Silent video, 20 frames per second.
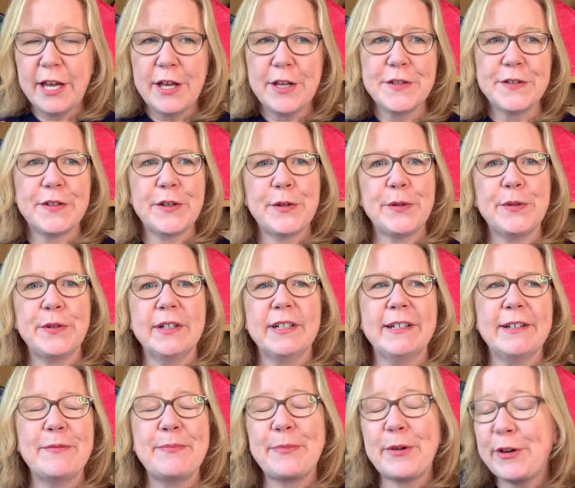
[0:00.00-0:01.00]
So
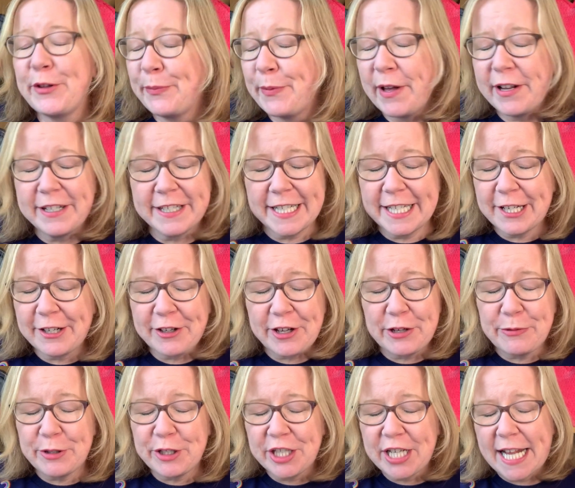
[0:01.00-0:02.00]
both Bernadine and I
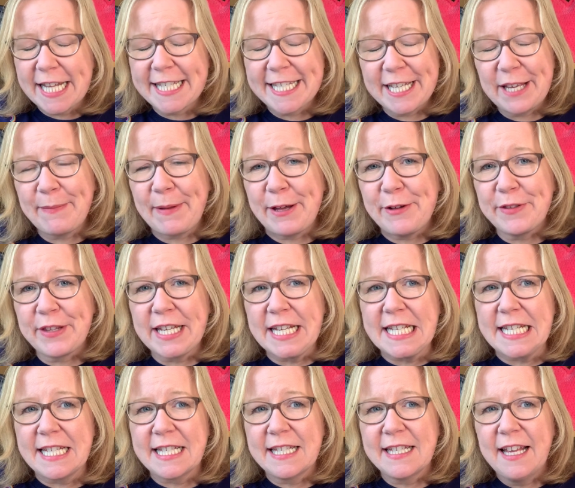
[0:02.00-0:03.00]
were chatting about
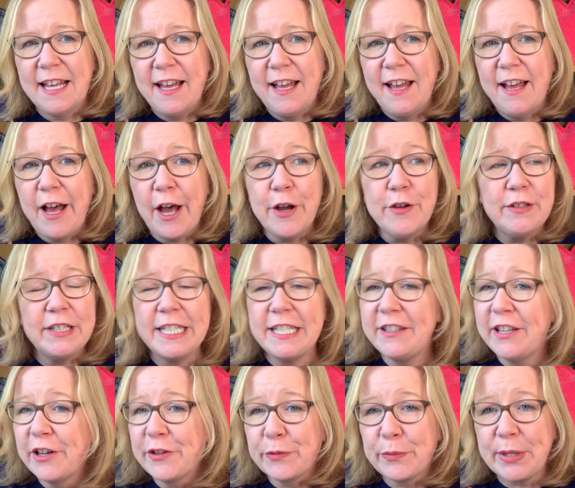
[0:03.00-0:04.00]
this only
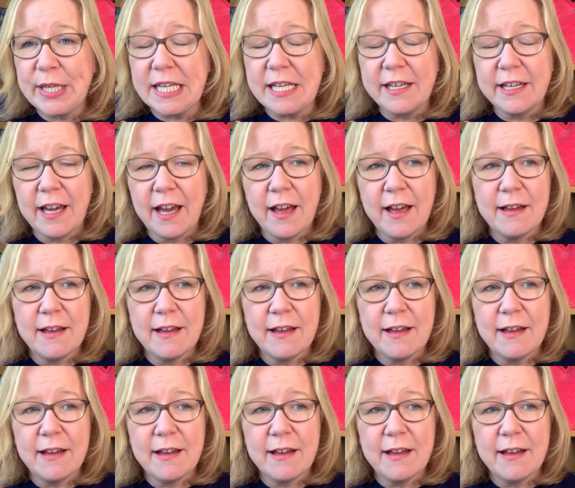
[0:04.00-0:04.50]
the other week,